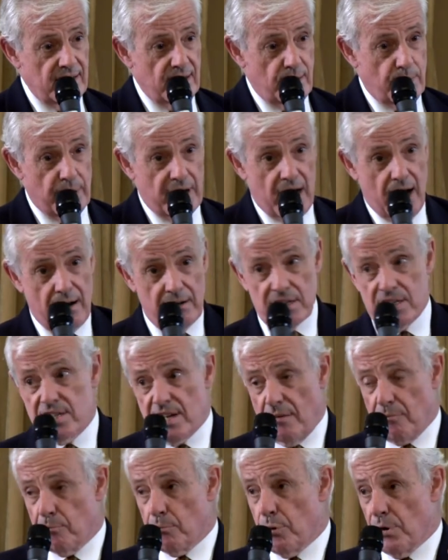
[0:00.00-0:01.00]
We're now at
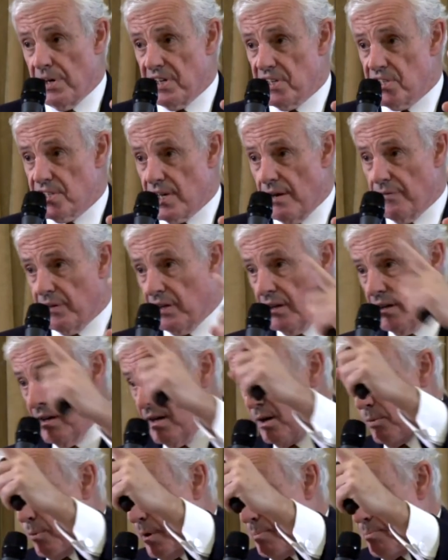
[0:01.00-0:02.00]
7.7,
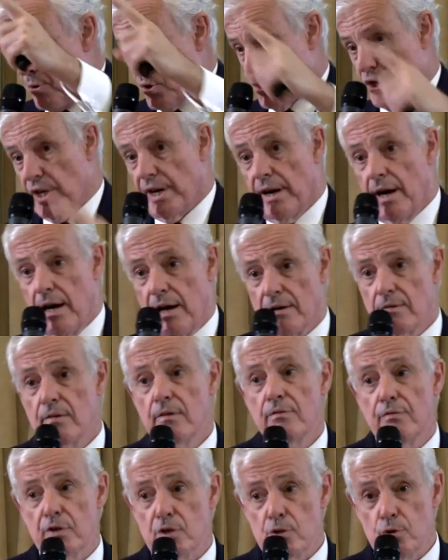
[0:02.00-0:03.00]
we're pushing out
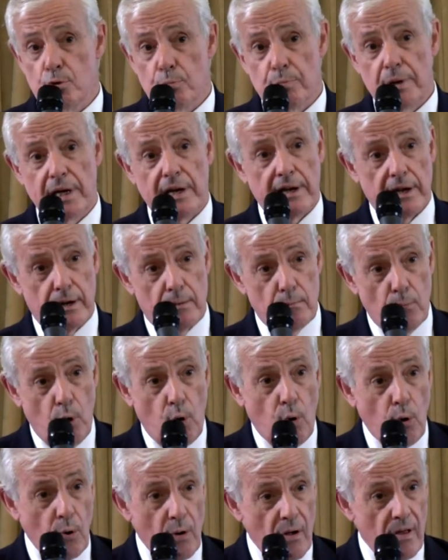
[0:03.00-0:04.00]
for 2 billion
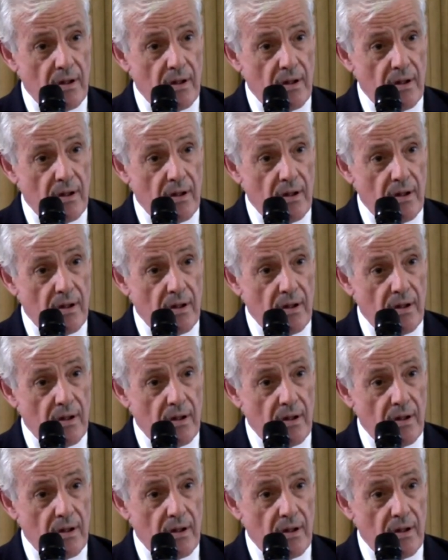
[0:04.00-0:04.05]
more.